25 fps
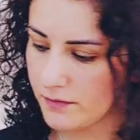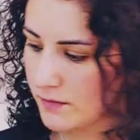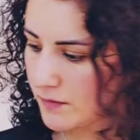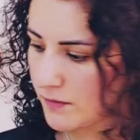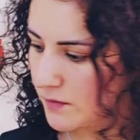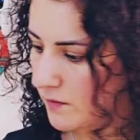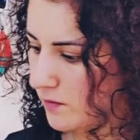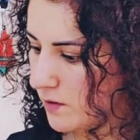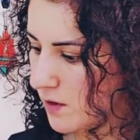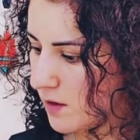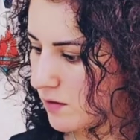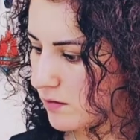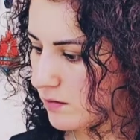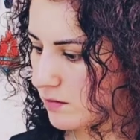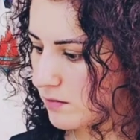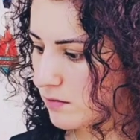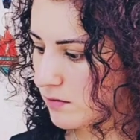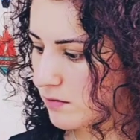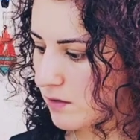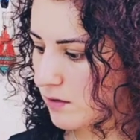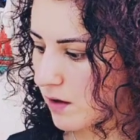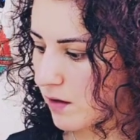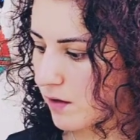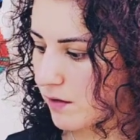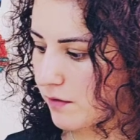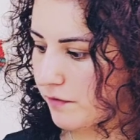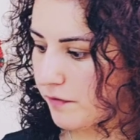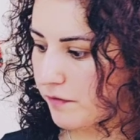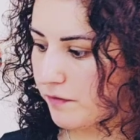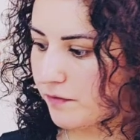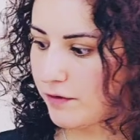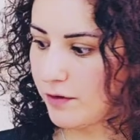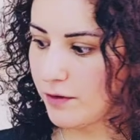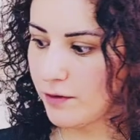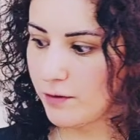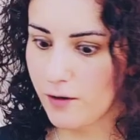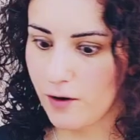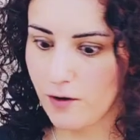Well, that
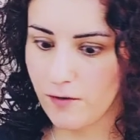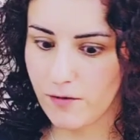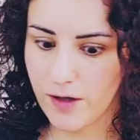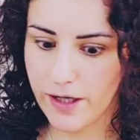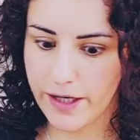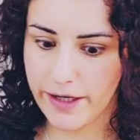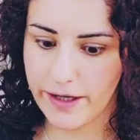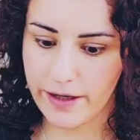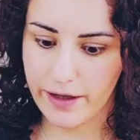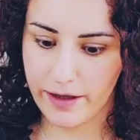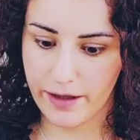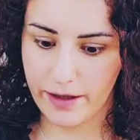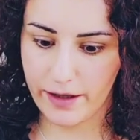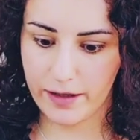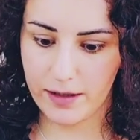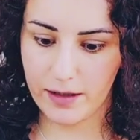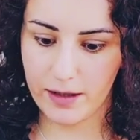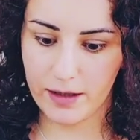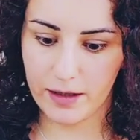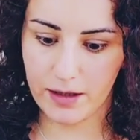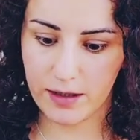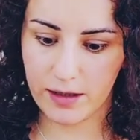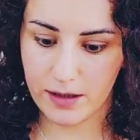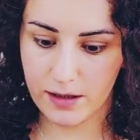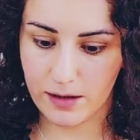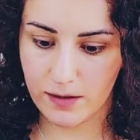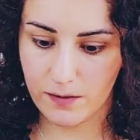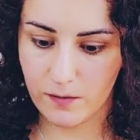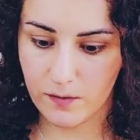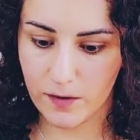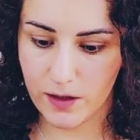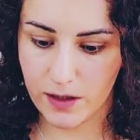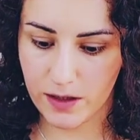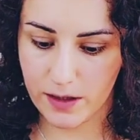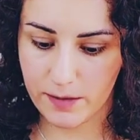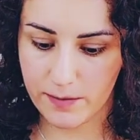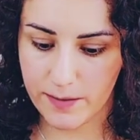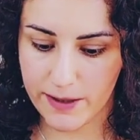flew away. Like, it didn't
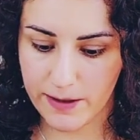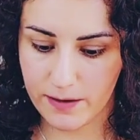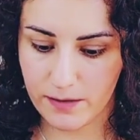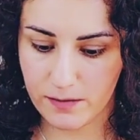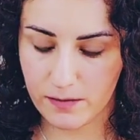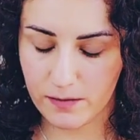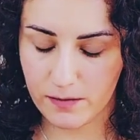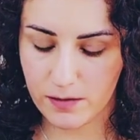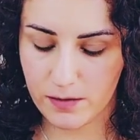want to come out.